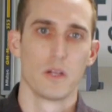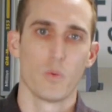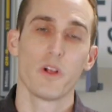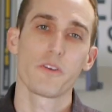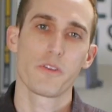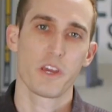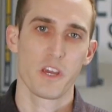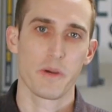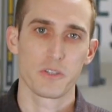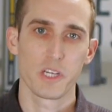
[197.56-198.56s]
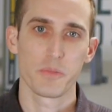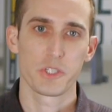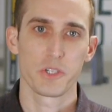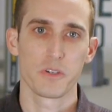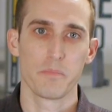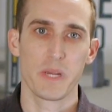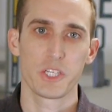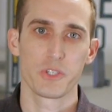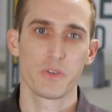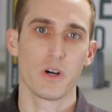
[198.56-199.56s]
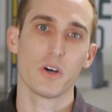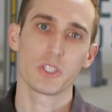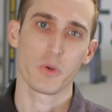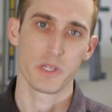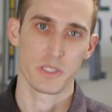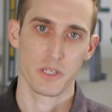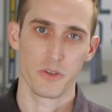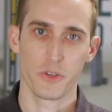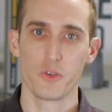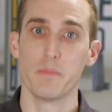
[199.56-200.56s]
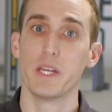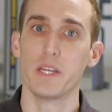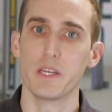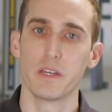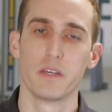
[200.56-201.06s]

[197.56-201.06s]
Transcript: While you're thinking about temperature, make sure to also consider humidity.